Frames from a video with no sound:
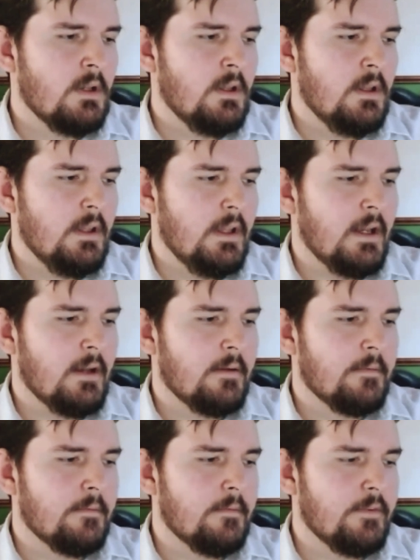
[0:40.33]

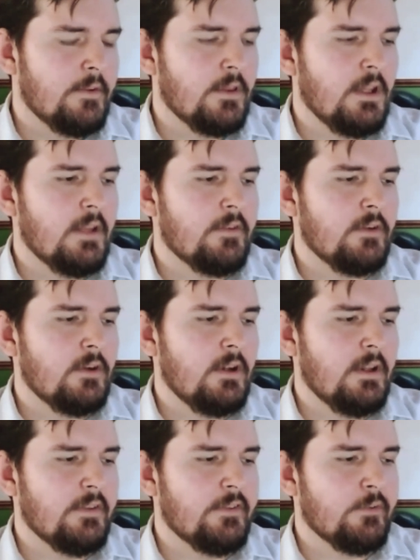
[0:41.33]
Yeah. So the answer
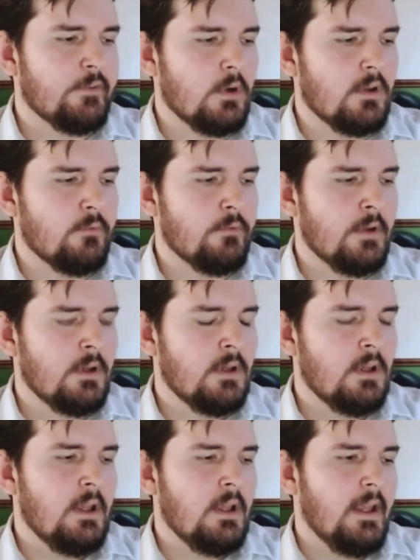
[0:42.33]
is sort of.
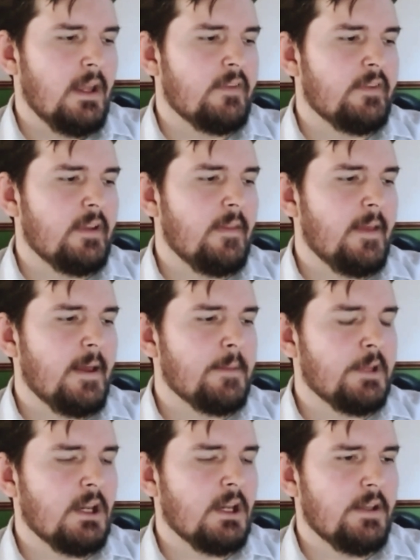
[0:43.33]
And I say
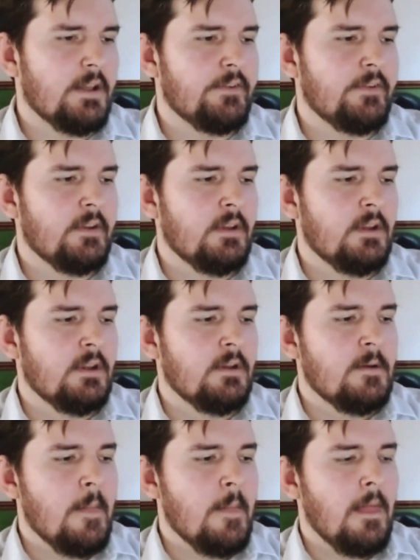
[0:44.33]
that because
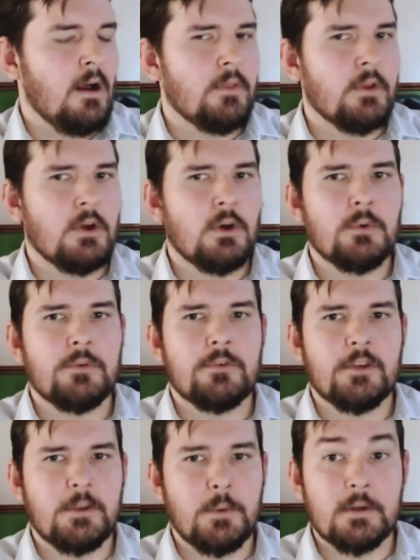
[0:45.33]
although
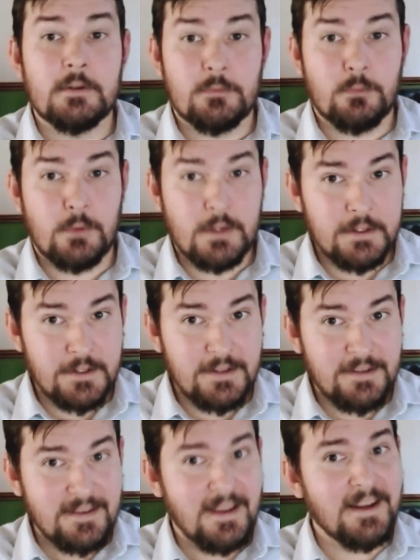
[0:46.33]
CQL is
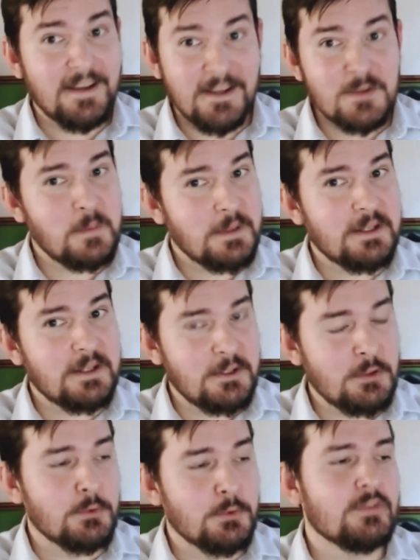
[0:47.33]
real and it is being
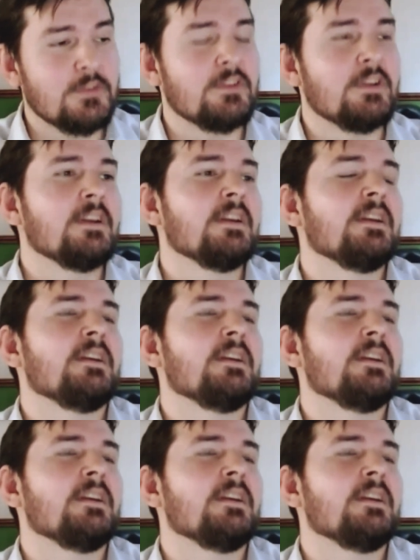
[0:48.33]
used,